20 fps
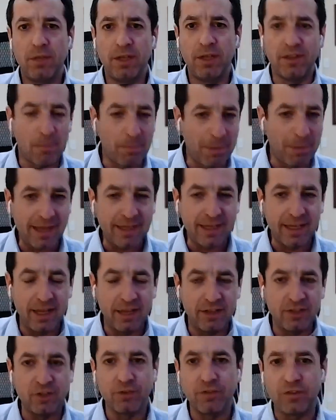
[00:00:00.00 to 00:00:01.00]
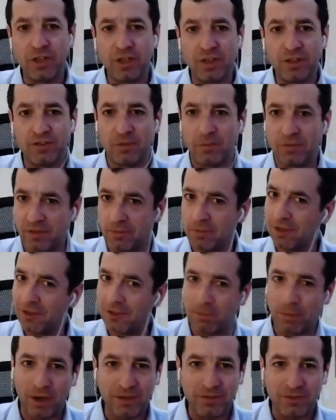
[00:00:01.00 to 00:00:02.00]
In the back end, you're seeing some
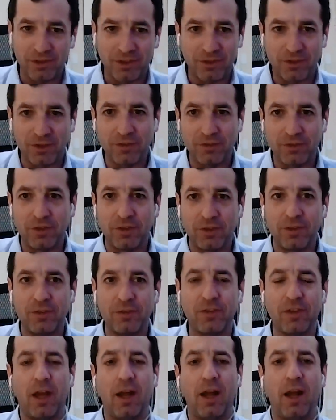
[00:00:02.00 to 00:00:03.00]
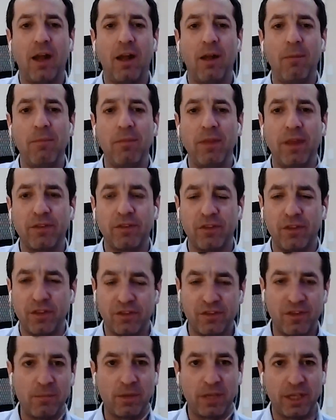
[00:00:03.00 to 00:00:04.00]
similar price increases. Um, that's the
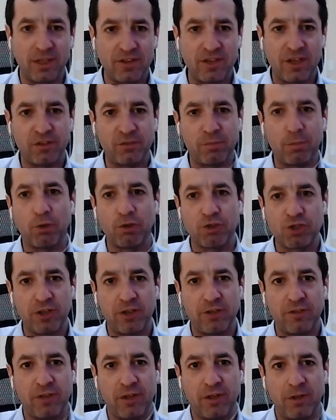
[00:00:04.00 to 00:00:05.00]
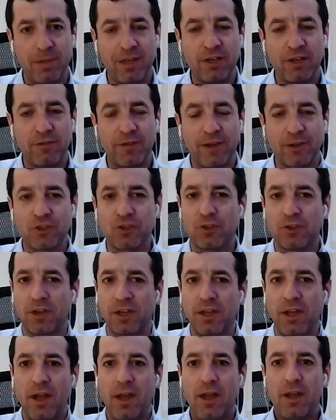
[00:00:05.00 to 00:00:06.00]
assembly and test portion of uh,
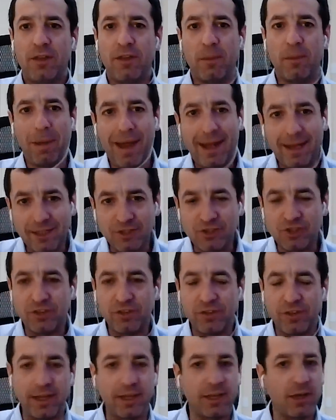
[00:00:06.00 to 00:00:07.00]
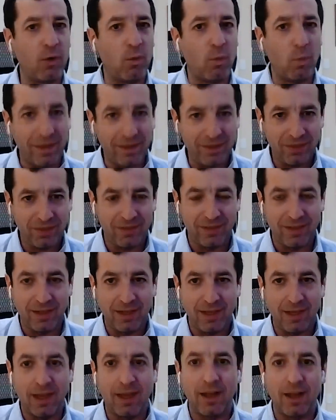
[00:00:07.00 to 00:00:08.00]
manufacturing. The packages that go with
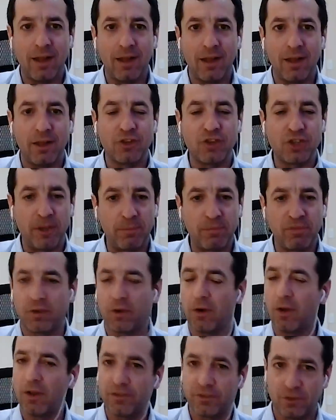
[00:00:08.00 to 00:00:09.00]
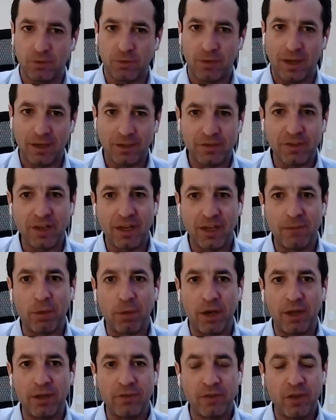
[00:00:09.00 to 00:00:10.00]
the uh, uh chips are also rising in
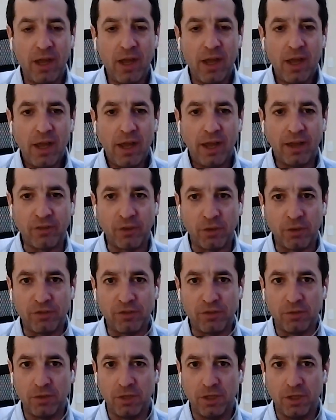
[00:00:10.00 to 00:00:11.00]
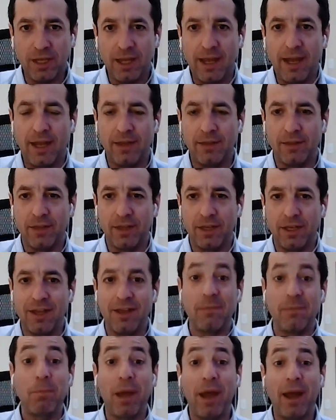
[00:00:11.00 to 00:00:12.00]
price. And so, as you look at the
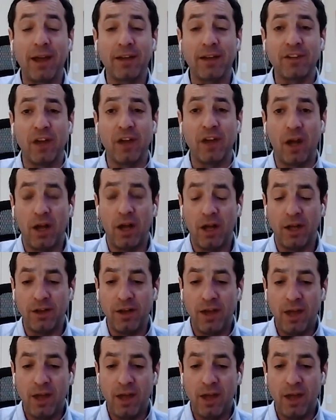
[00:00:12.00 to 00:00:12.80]
impact on